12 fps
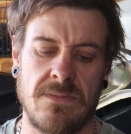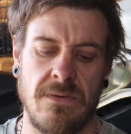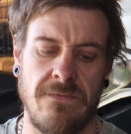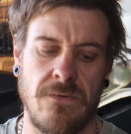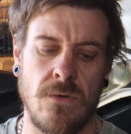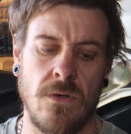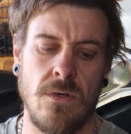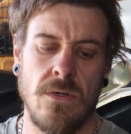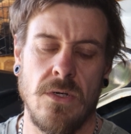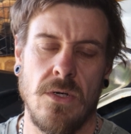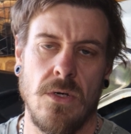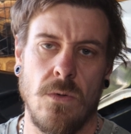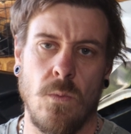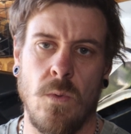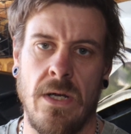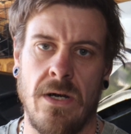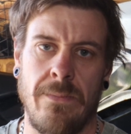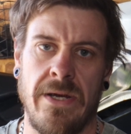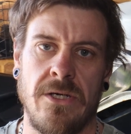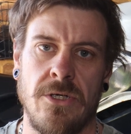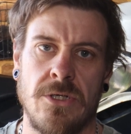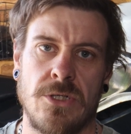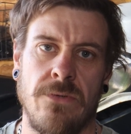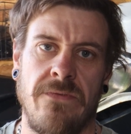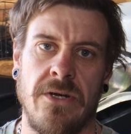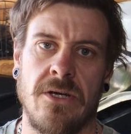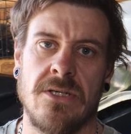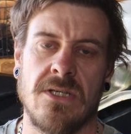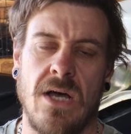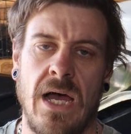before, when I made YouTube videos,